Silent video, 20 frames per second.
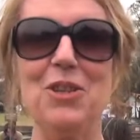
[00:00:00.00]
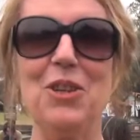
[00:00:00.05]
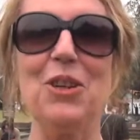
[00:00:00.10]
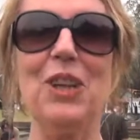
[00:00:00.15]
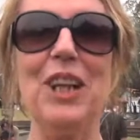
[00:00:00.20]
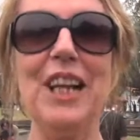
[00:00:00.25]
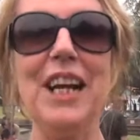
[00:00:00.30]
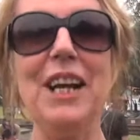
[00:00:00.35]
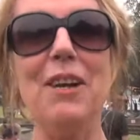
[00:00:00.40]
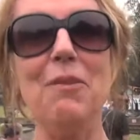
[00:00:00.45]

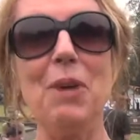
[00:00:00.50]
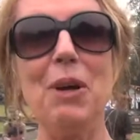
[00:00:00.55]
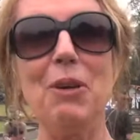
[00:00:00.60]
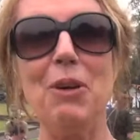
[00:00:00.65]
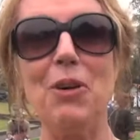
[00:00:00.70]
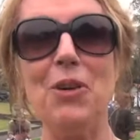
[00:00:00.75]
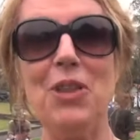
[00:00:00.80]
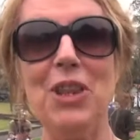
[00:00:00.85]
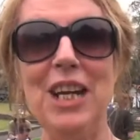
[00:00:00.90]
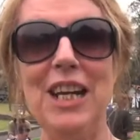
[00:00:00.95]
Julian. We're
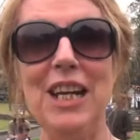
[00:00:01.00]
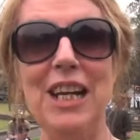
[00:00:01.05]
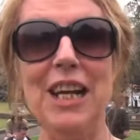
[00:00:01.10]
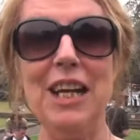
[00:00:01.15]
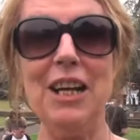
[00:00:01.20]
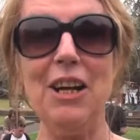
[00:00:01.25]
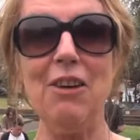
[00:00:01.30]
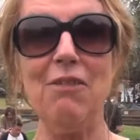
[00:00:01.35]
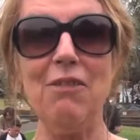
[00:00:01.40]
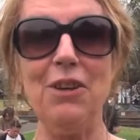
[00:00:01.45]
all
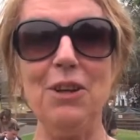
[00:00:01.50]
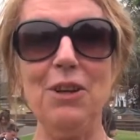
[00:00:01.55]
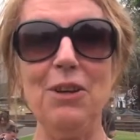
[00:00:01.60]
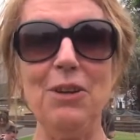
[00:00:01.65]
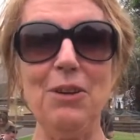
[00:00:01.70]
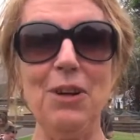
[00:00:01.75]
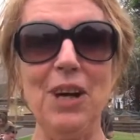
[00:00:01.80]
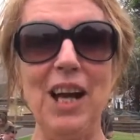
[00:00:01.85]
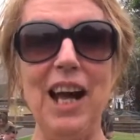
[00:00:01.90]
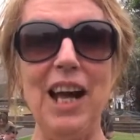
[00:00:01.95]
thinking of
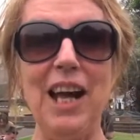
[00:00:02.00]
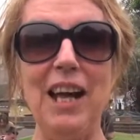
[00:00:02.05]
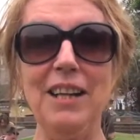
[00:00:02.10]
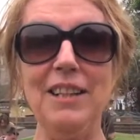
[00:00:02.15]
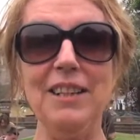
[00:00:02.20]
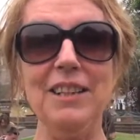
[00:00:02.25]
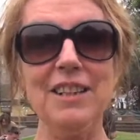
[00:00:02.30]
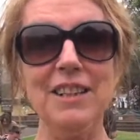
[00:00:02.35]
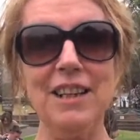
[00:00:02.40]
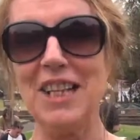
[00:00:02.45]
you,
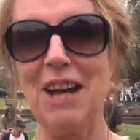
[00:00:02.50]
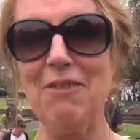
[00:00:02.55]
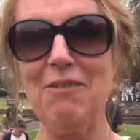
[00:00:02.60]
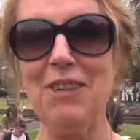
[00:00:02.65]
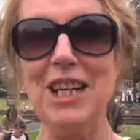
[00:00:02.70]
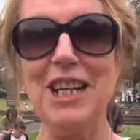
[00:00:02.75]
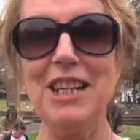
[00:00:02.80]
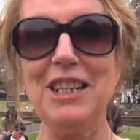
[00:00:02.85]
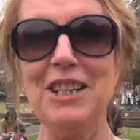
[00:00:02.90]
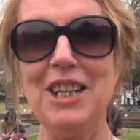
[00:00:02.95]
and it's
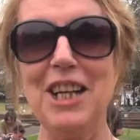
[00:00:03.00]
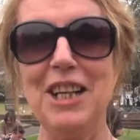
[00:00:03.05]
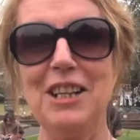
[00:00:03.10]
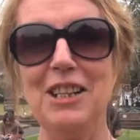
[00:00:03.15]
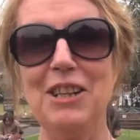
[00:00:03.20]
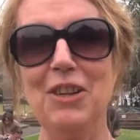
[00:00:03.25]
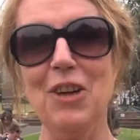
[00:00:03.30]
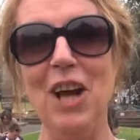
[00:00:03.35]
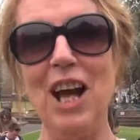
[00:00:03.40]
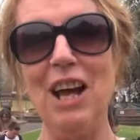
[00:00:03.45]
lovely that
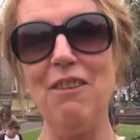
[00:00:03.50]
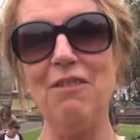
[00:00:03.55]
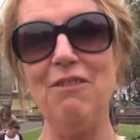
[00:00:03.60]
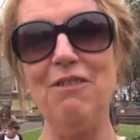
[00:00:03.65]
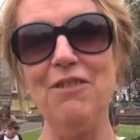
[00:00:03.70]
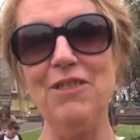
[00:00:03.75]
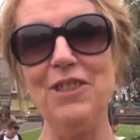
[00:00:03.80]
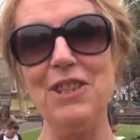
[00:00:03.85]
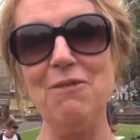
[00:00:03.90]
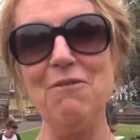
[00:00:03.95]
you'll have
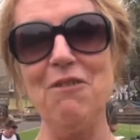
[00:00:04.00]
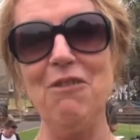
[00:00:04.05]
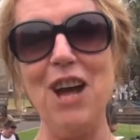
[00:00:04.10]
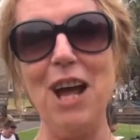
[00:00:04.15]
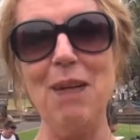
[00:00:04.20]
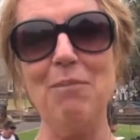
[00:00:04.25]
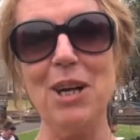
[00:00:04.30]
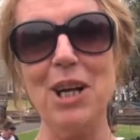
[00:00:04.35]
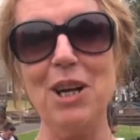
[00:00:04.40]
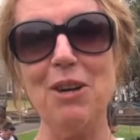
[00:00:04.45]
some
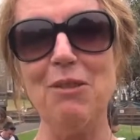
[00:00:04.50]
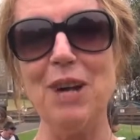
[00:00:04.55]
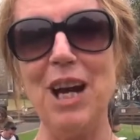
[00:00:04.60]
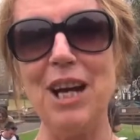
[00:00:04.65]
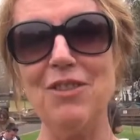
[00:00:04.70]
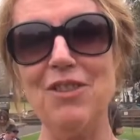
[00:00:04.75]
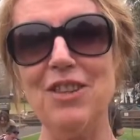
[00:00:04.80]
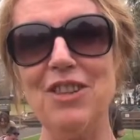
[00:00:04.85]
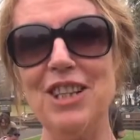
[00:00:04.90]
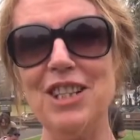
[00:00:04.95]
family
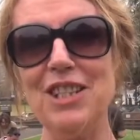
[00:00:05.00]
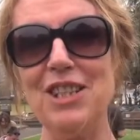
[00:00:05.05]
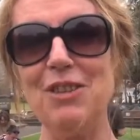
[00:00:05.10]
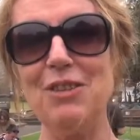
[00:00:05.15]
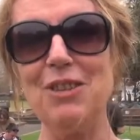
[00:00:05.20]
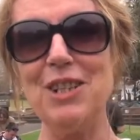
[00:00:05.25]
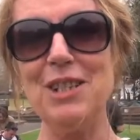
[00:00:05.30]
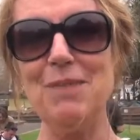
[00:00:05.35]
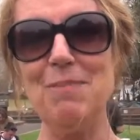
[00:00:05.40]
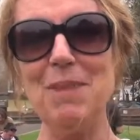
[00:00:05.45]
around you this
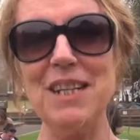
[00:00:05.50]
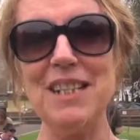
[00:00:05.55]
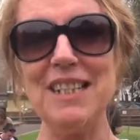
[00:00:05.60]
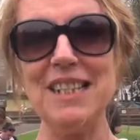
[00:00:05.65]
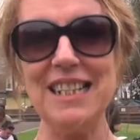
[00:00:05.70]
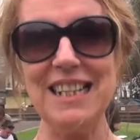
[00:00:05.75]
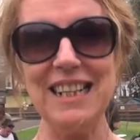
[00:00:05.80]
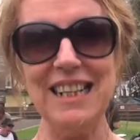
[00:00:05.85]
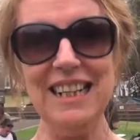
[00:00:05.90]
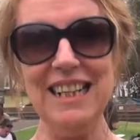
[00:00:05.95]

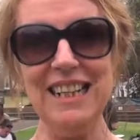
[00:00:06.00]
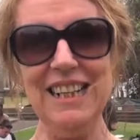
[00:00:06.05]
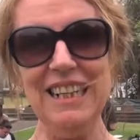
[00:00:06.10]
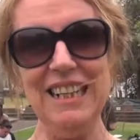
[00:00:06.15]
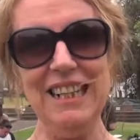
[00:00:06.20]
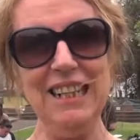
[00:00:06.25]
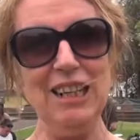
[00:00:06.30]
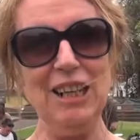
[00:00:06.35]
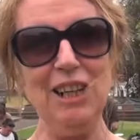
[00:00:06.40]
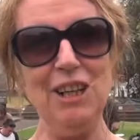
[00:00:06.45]
Christmas.
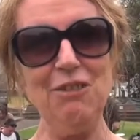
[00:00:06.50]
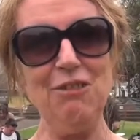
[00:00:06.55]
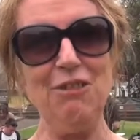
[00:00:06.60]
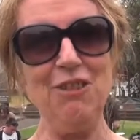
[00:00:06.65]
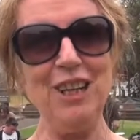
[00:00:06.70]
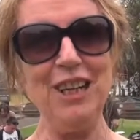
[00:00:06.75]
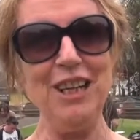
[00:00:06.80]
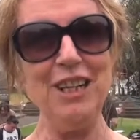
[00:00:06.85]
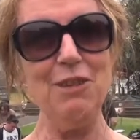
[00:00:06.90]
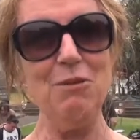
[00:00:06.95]

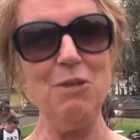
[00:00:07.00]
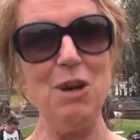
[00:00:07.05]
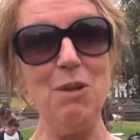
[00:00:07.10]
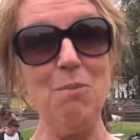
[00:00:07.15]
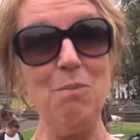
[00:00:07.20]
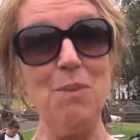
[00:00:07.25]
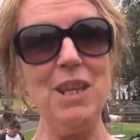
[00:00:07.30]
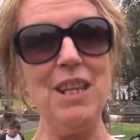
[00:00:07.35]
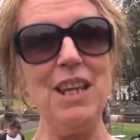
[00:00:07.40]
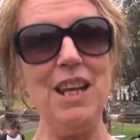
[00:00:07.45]
Hopefully you
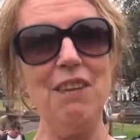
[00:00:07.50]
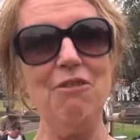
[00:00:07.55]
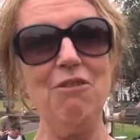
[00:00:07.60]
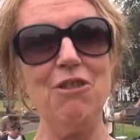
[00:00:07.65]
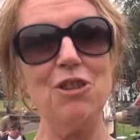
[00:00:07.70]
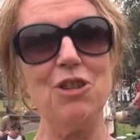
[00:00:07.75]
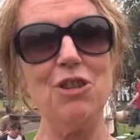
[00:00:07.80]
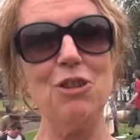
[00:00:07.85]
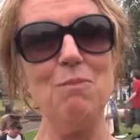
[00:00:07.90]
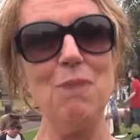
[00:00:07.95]
won't be there for
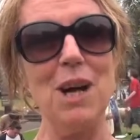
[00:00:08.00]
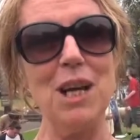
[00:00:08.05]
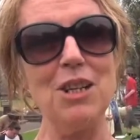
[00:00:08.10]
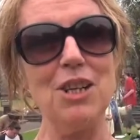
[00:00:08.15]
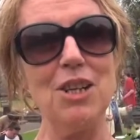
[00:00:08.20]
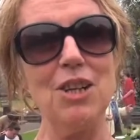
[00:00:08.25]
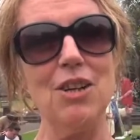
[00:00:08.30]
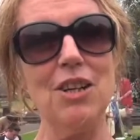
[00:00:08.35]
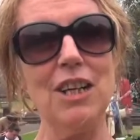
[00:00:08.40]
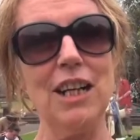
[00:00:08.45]
too much
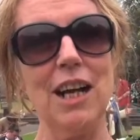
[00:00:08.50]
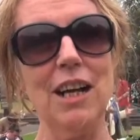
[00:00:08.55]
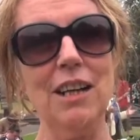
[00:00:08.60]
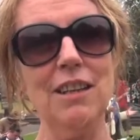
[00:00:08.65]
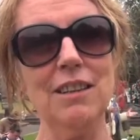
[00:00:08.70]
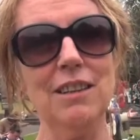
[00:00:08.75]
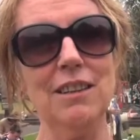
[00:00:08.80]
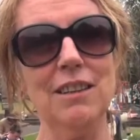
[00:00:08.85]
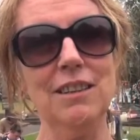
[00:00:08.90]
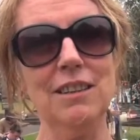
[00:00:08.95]
longer.
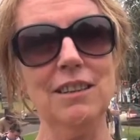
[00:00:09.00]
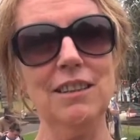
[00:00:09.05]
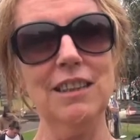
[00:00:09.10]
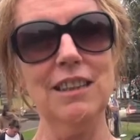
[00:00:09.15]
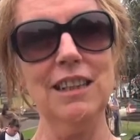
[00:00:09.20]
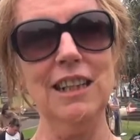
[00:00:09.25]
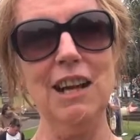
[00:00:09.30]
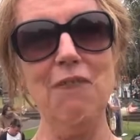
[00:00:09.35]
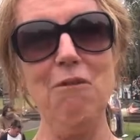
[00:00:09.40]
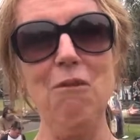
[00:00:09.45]

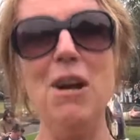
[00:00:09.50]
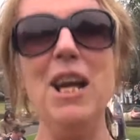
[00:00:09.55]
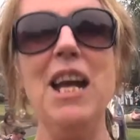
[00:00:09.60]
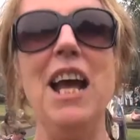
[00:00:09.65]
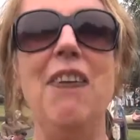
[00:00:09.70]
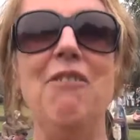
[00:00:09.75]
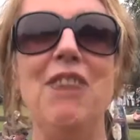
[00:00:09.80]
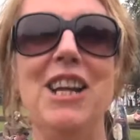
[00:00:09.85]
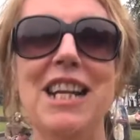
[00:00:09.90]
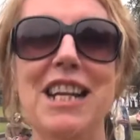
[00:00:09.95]
If we
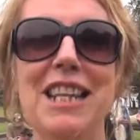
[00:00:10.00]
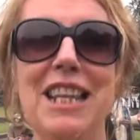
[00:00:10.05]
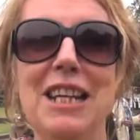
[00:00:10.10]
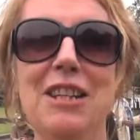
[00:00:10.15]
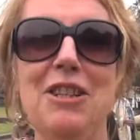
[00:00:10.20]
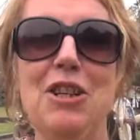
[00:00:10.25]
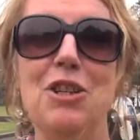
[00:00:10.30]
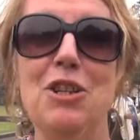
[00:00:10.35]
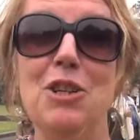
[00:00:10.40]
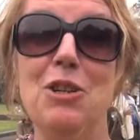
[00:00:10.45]
have anything
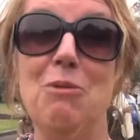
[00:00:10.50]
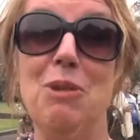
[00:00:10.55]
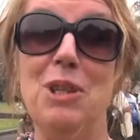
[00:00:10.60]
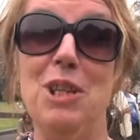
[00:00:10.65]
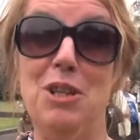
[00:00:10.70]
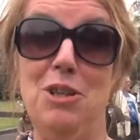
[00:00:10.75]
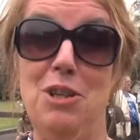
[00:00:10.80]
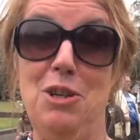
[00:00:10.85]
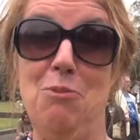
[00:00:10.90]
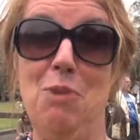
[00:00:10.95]
to do with
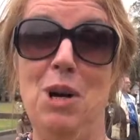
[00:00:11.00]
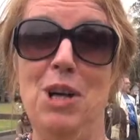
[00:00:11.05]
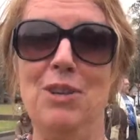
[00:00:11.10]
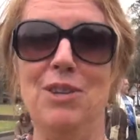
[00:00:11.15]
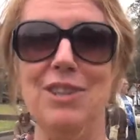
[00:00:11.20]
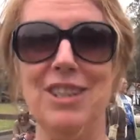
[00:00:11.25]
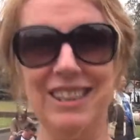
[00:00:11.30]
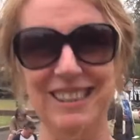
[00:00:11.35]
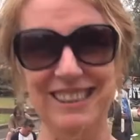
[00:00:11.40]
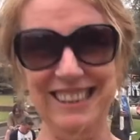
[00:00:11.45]
it, you won't.
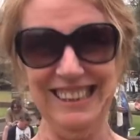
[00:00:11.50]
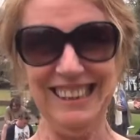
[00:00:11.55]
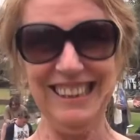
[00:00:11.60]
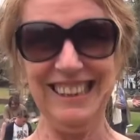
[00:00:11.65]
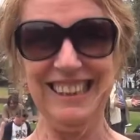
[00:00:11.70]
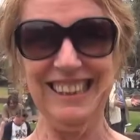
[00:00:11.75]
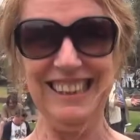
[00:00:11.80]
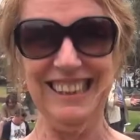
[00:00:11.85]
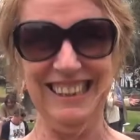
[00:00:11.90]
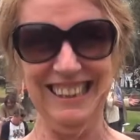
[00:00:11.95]

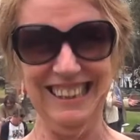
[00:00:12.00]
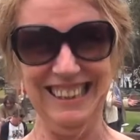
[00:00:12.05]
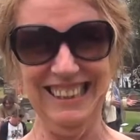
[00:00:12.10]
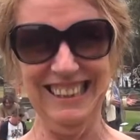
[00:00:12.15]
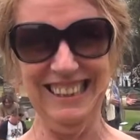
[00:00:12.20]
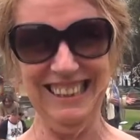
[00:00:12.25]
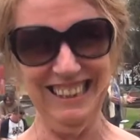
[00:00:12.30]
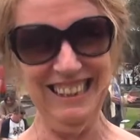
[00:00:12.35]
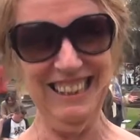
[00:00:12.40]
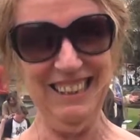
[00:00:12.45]

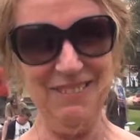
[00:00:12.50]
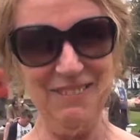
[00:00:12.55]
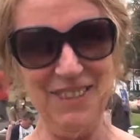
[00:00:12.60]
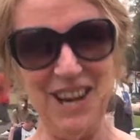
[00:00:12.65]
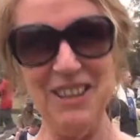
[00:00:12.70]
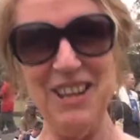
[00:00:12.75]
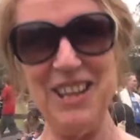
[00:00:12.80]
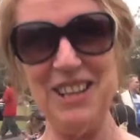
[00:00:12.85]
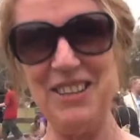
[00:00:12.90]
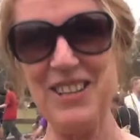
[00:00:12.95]

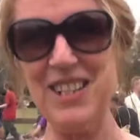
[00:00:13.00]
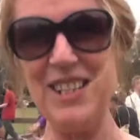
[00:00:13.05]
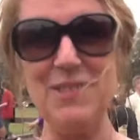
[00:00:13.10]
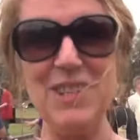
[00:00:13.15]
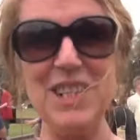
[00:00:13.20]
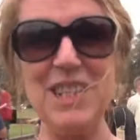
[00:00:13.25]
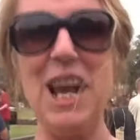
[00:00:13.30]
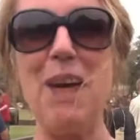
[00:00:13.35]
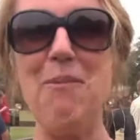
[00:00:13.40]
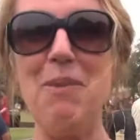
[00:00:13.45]
Merry
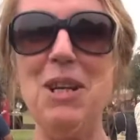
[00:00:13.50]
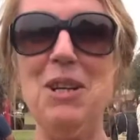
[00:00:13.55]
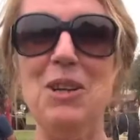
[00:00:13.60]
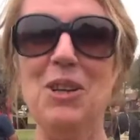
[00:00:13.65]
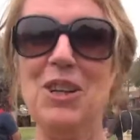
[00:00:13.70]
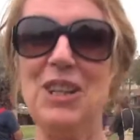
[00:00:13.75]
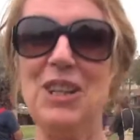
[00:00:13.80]
Christmas, Happy New